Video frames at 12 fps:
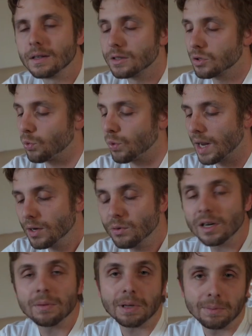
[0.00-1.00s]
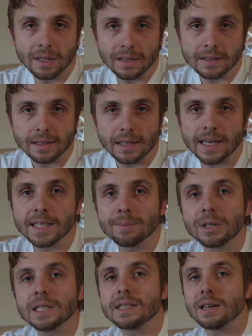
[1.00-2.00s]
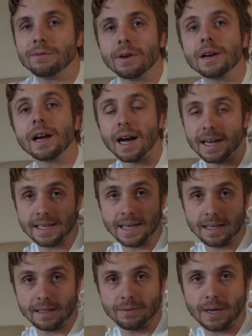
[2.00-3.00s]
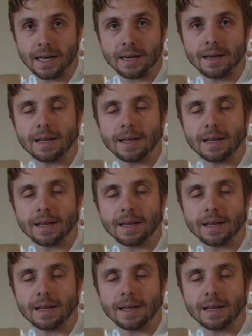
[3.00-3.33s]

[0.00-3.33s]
So when I do an Airbnb listing, I typically set a very high daily rate